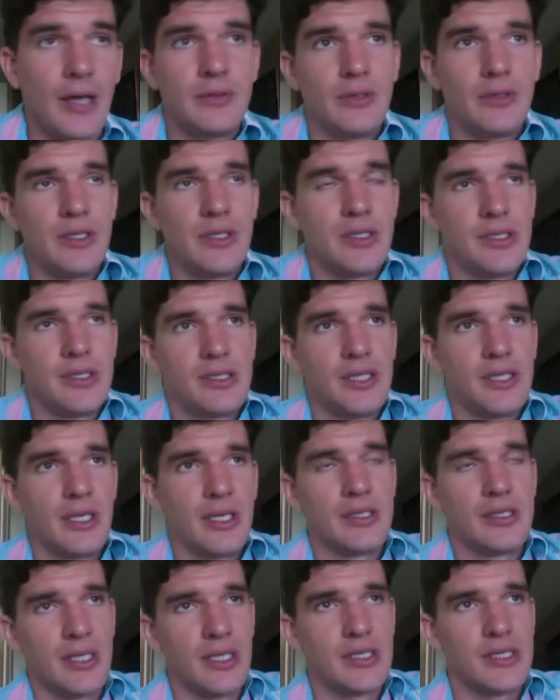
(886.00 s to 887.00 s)
he's a six
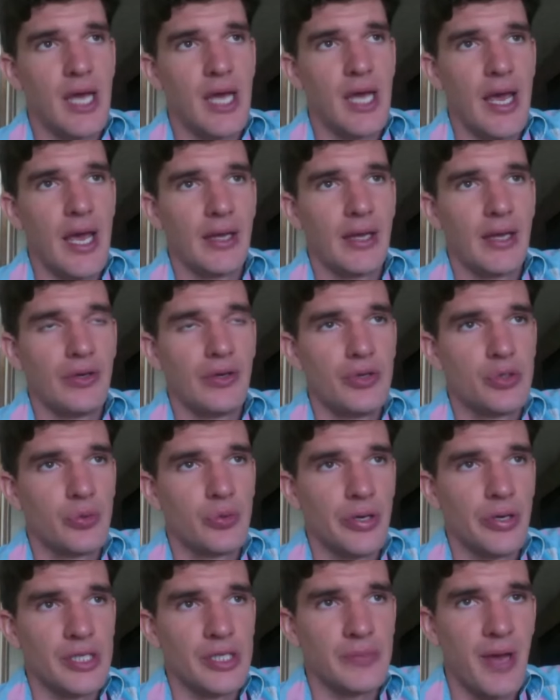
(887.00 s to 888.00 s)
six eight, huge
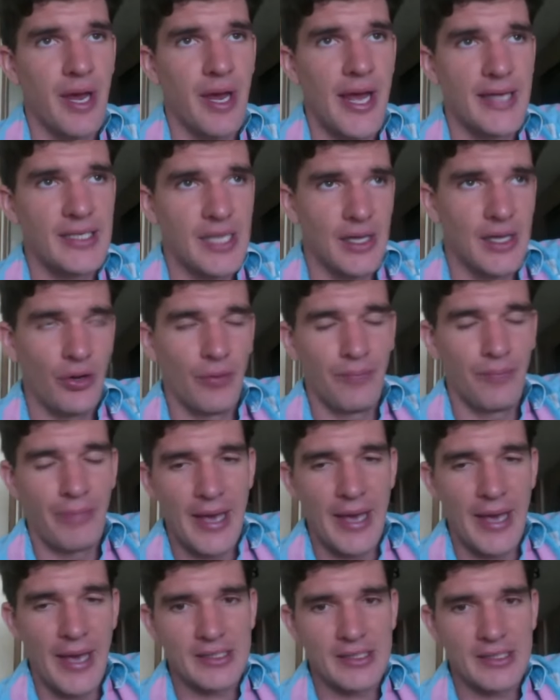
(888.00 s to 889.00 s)
wingspan. He has that little
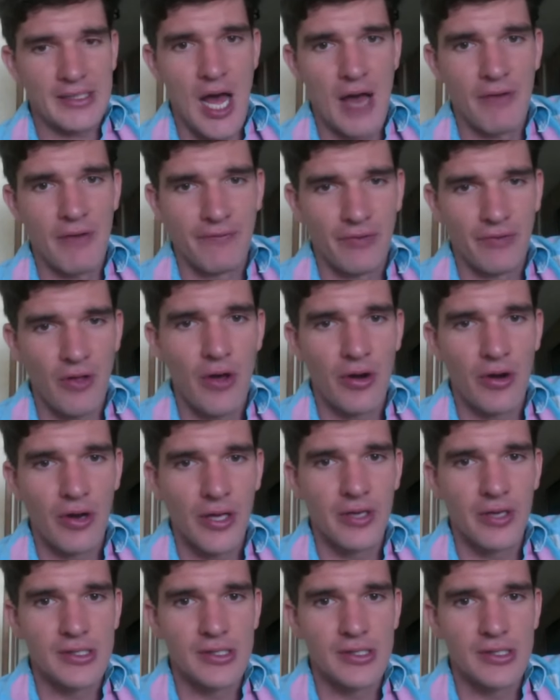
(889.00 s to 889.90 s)
baseline floater, like you